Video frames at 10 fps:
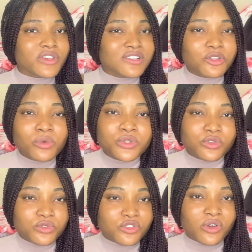obviously you don't
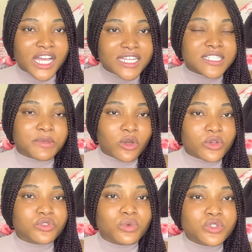want to use your hands
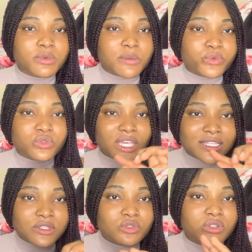because you want to be able
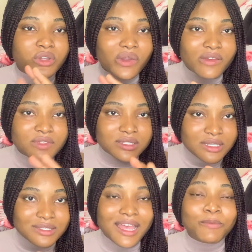to get into all the
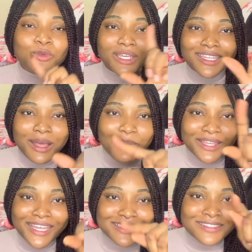crevices. I'm not talking
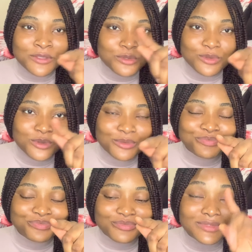about getting
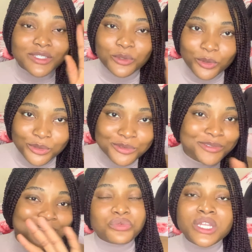into the
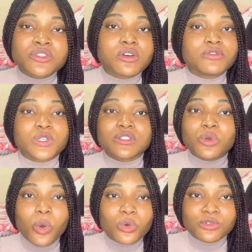hole. Rinse off
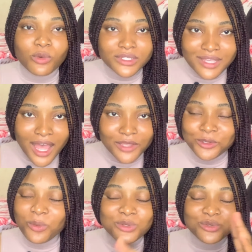with cold
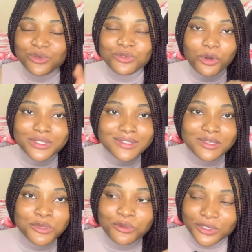water. You don't want to use
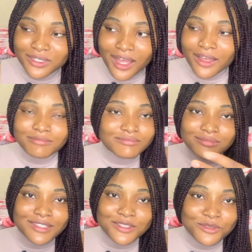hot steaming water.
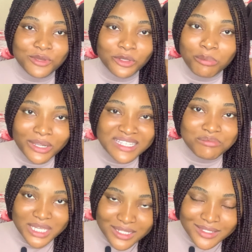You're not
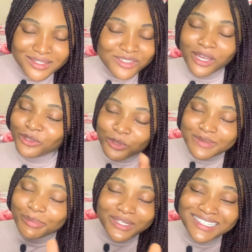boiling meat. You're
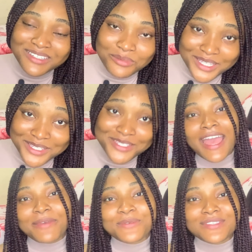not boiling meat.
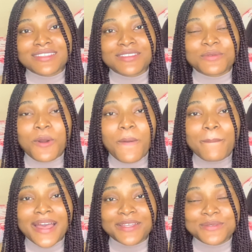Hi beauties, welcome
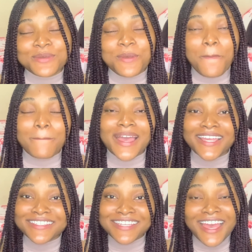back to
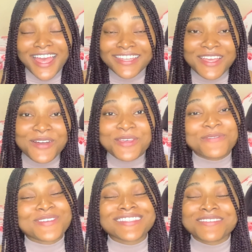my channel.
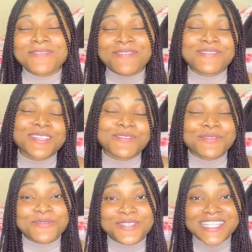If you're seeing my face for
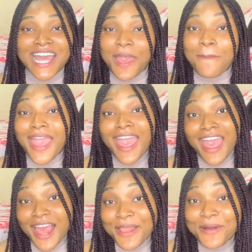the first time,
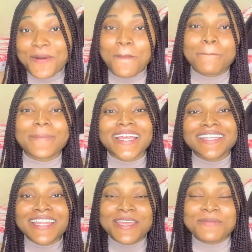hello, my
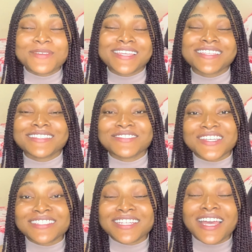name is
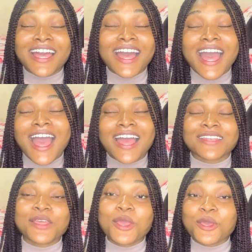Jessica
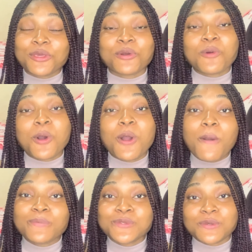and you're
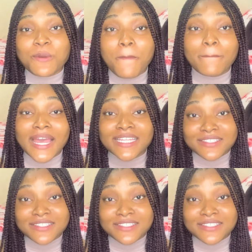welcome to my